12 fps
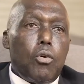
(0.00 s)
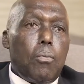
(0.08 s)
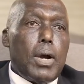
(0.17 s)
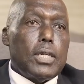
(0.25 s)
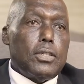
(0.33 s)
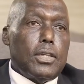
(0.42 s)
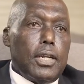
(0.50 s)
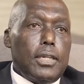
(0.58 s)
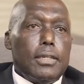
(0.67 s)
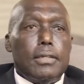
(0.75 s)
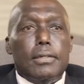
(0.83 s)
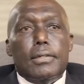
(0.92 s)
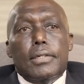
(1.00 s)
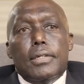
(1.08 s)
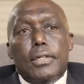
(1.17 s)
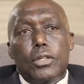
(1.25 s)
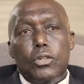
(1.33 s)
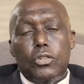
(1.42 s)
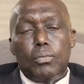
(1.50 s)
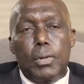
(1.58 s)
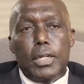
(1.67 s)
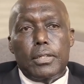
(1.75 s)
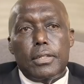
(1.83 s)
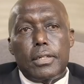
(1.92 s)
commercially, mm. not
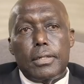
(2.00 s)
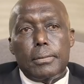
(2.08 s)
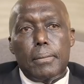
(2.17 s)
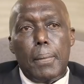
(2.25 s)
military.